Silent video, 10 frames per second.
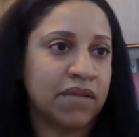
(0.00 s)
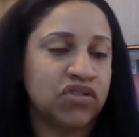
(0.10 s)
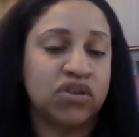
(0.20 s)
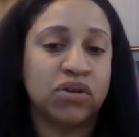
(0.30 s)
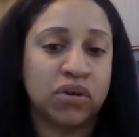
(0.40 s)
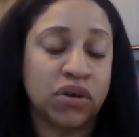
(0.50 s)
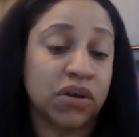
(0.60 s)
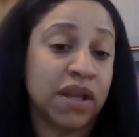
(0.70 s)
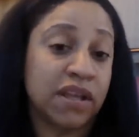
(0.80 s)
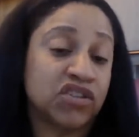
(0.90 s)

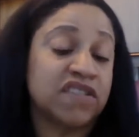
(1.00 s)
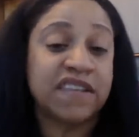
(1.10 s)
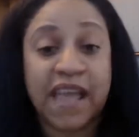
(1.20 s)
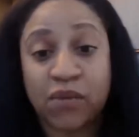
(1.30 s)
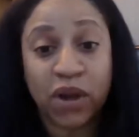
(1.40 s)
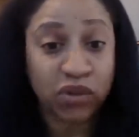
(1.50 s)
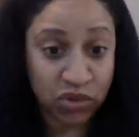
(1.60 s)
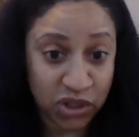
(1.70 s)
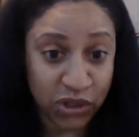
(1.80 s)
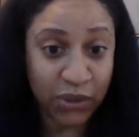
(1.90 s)
it should say what you
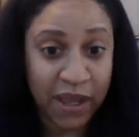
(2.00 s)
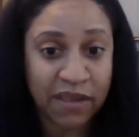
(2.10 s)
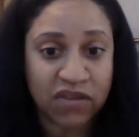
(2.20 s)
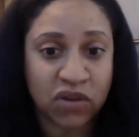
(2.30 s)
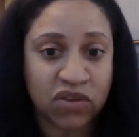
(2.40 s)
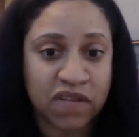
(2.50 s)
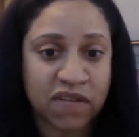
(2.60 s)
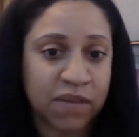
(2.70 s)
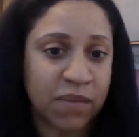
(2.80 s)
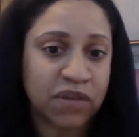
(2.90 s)
do. And so
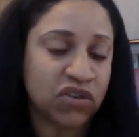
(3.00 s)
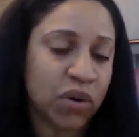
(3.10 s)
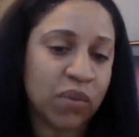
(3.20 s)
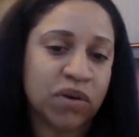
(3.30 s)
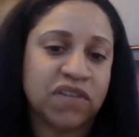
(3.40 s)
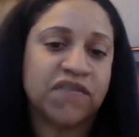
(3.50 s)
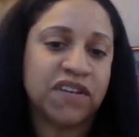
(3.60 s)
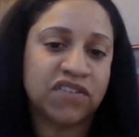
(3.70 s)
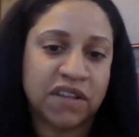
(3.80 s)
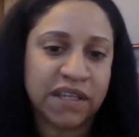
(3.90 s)
just to be sure we're
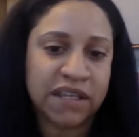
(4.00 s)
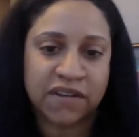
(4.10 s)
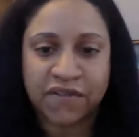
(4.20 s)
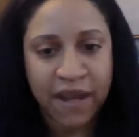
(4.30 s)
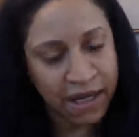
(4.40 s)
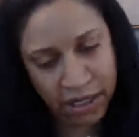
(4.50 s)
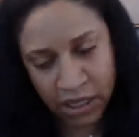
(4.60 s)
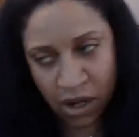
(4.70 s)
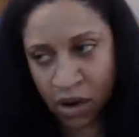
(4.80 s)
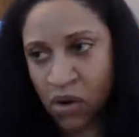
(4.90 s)
sufficiently defining
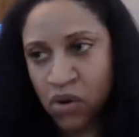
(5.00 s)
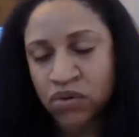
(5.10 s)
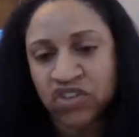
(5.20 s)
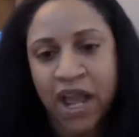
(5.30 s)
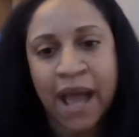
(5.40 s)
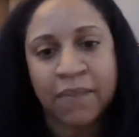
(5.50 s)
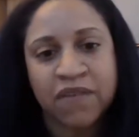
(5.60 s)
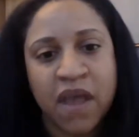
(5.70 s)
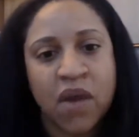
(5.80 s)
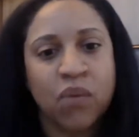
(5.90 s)
in our own
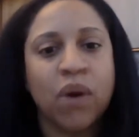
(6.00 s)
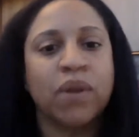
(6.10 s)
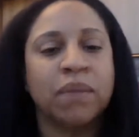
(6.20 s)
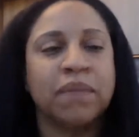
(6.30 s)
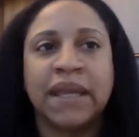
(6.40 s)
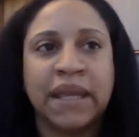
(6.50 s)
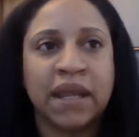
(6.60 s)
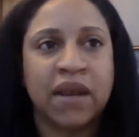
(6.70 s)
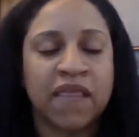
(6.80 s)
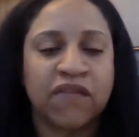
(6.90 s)
shops what we mean
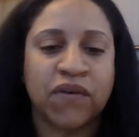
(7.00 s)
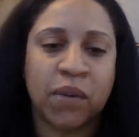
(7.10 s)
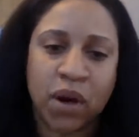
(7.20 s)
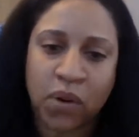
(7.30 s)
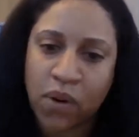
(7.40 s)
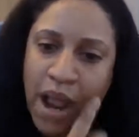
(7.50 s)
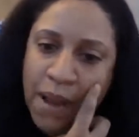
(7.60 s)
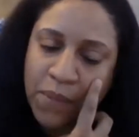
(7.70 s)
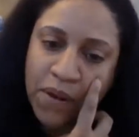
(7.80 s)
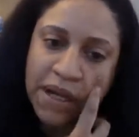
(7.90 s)
and the framework we're
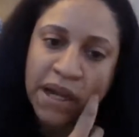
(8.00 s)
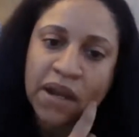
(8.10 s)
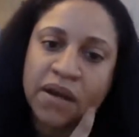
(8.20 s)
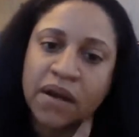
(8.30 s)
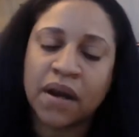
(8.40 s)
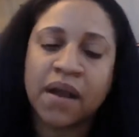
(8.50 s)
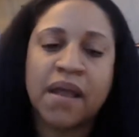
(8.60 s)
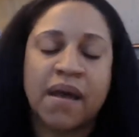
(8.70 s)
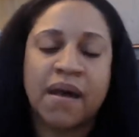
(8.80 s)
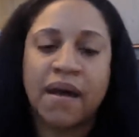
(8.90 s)
operating under.
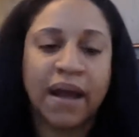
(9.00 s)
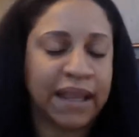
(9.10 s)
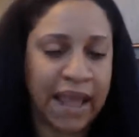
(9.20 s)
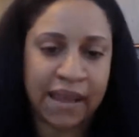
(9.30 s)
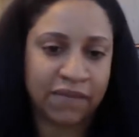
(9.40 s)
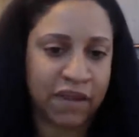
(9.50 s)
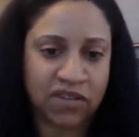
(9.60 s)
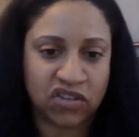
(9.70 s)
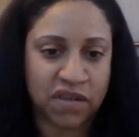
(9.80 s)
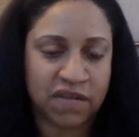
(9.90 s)
Again,
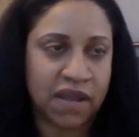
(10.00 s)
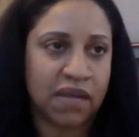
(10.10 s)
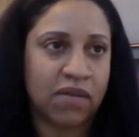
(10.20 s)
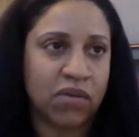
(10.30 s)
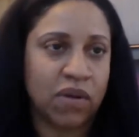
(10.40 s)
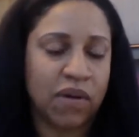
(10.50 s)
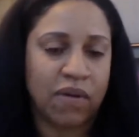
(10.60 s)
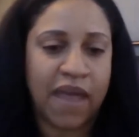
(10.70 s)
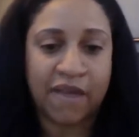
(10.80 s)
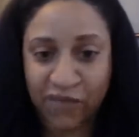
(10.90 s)
it's just
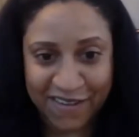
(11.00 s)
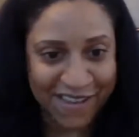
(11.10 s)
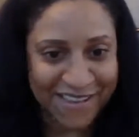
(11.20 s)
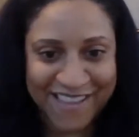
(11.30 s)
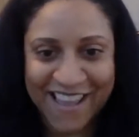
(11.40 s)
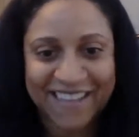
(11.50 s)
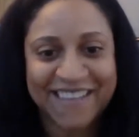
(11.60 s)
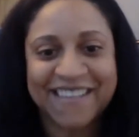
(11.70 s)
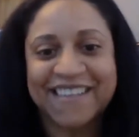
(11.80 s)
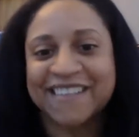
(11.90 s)
emphasis. The
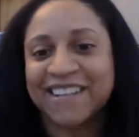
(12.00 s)
SEC is